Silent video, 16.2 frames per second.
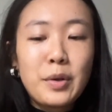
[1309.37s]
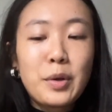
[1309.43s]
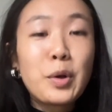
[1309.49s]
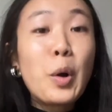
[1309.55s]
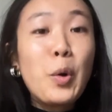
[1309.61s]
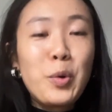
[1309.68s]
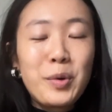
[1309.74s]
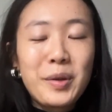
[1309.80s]

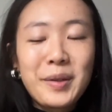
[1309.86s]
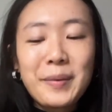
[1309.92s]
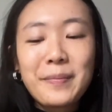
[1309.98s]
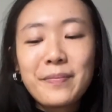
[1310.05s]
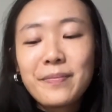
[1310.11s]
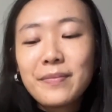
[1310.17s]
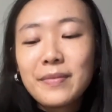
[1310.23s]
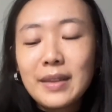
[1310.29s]
gold
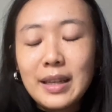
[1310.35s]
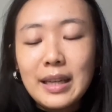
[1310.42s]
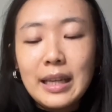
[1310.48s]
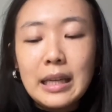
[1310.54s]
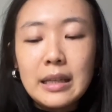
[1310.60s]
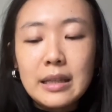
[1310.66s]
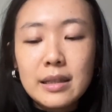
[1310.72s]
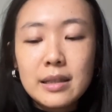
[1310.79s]

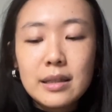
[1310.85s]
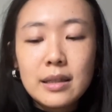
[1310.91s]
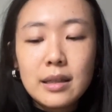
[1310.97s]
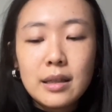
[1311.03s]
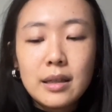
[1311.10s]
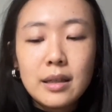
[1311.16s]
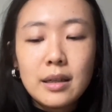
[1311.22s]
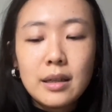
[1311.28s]
is
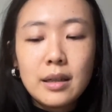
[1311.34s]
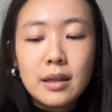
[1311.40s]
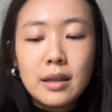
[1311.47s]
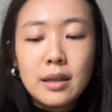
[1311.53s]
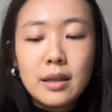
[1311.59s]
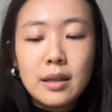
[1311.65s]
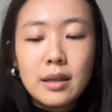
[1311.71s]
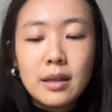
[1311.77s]

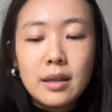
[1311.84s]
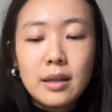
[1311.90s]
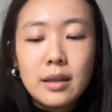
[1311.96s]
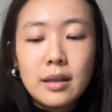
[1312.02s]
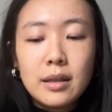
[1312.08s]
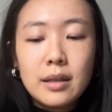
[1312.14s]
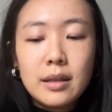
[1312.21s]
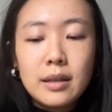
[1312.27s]

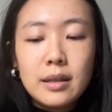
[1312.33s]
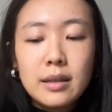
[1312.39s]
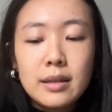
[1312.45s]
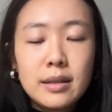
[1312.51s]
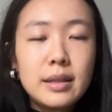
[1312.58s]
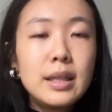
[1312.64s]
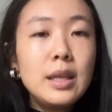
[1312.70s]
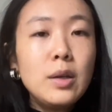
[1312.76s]

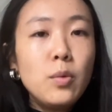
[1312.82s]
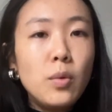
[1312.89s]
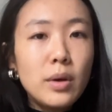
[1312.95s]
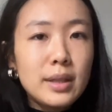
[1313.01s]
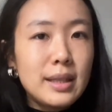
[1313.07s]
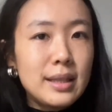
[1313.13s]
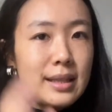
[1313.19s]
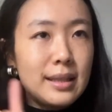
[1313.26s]
see
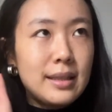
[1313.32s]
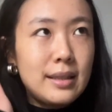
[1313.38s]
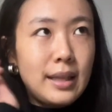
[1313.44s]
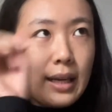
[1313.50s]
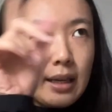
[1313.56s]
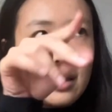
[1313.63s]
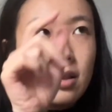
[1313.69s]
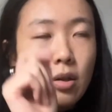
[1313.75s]
what
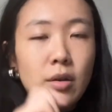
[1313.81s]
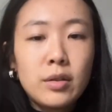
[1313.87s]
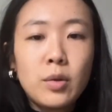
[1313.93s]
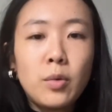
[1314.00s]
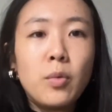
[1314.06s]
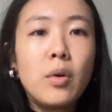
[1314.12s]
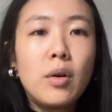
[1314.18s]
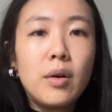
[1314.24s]
sticks on the
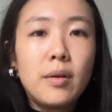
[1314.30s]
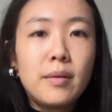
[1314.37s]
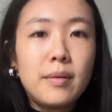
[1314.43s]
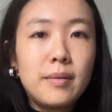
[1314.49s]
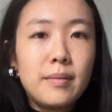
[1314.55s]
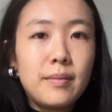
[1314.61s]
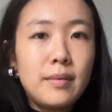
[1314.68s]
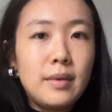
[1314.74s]
wall.
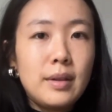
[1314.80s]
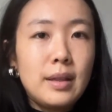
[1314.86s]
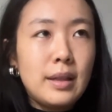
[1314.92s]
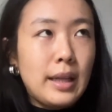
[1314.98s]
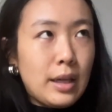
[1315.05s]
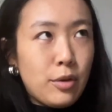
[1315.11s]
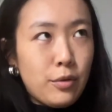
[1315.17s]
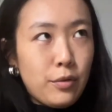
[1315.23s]

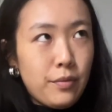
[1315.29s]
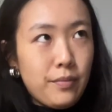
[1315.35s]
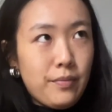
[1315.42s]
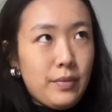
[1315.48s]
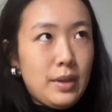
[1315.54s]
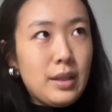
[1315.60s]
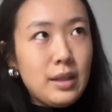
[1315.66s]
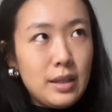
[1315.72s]
Like you
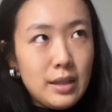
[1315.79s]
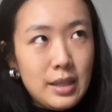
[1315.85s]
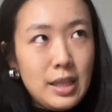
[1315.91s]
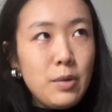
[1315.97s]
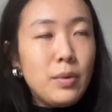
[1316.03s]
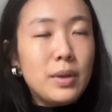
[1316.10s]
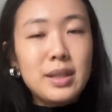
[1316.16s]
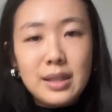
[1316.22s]
see
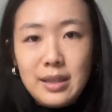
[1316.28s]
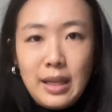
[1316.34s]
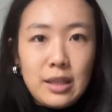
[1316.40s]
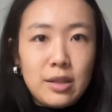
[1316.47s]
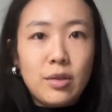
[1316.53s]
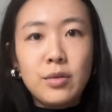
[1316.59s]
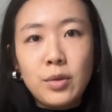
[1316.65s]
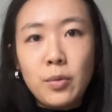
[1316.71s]
what sticks
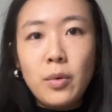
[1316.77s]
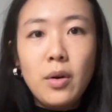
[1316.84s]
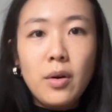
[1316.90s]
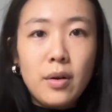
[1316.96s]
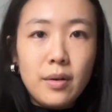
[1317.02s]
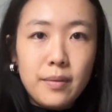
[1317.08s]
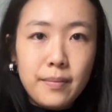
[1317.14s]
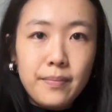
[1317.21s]
on the
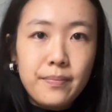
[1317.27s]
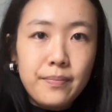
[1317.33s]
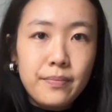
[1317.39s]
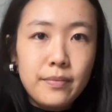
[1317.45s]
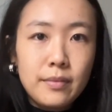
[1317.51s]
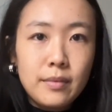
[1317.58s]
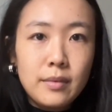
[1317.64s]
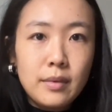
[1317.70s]
wall
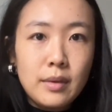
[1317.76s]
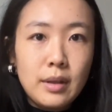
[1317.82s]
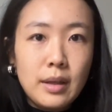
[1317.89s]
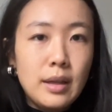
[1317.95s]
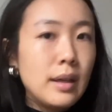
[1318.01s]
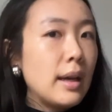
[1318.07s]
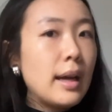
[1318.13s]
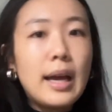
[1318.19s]

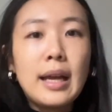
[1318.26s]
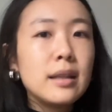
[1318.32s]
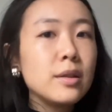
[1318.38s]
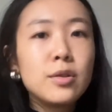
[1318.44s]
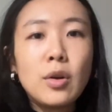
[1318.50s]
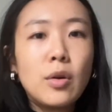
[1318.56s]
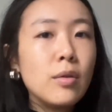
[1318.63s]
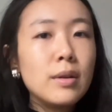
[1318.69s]
and
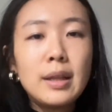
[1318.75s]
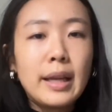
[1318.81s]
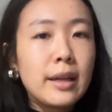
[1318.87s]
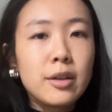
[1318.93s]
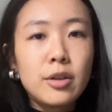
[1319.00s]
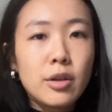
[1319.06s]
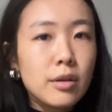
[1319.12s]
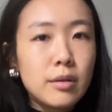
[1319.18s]
don't
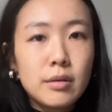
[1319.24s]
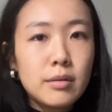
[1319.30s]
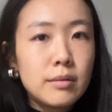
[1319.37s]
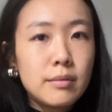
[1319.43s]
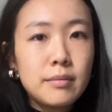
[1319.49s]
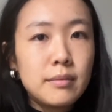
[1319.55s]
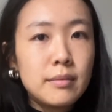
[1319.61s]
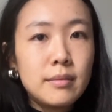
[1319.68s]
linger.
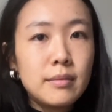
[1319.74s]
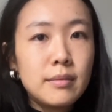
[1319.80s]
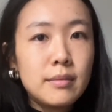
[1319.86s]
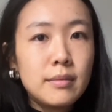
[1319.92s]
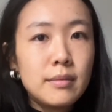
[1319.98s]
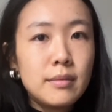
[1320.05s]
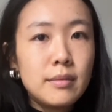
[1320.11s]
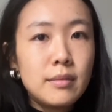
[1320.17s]

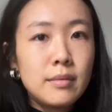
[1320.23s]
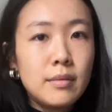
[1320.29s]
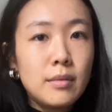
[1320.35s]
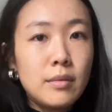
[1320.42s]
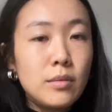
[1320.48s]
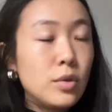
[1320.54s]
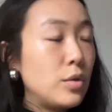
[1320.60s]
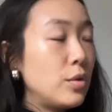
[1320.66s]

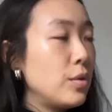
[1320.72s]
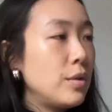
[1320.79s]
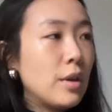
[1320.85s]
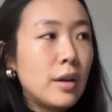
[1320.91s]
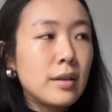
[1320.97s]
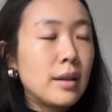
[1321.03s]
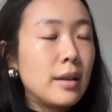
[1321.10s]
Do not